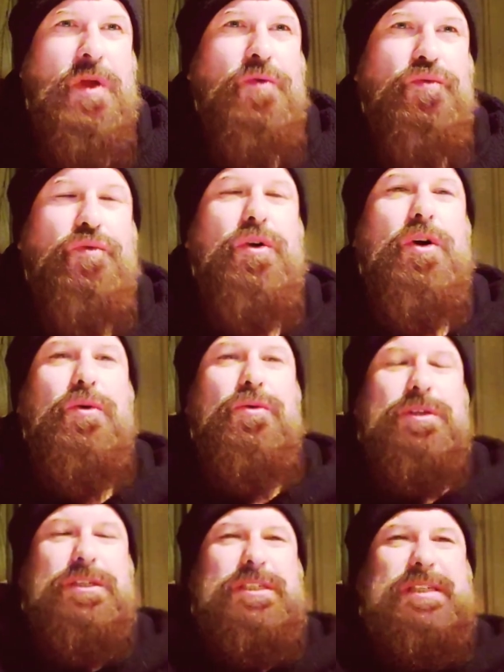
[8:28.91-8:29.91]

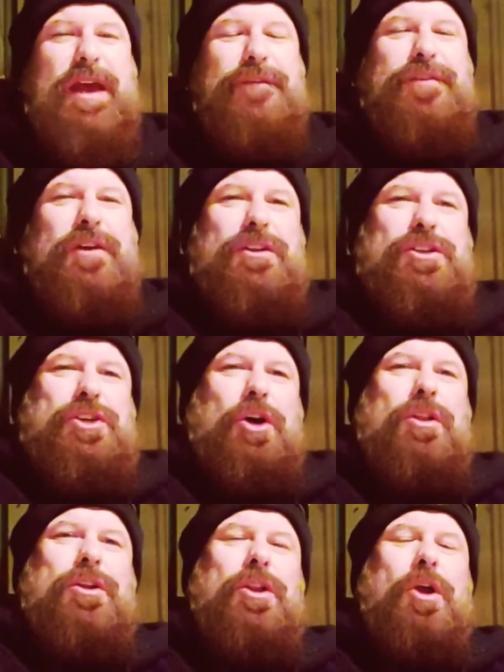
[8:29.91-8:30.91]
Real definite
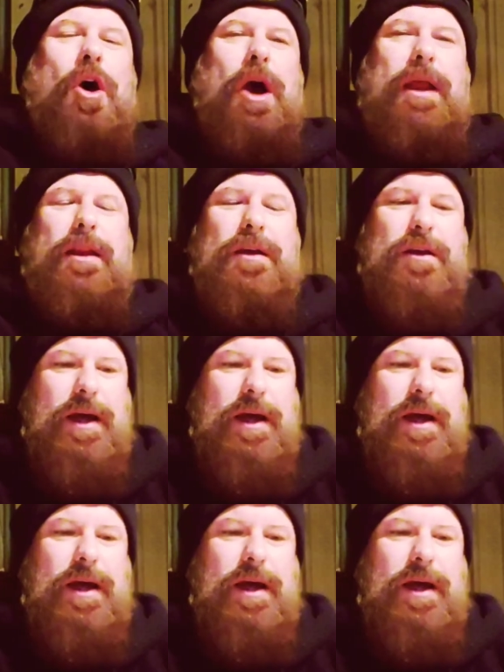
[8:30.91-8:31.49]
solid 9.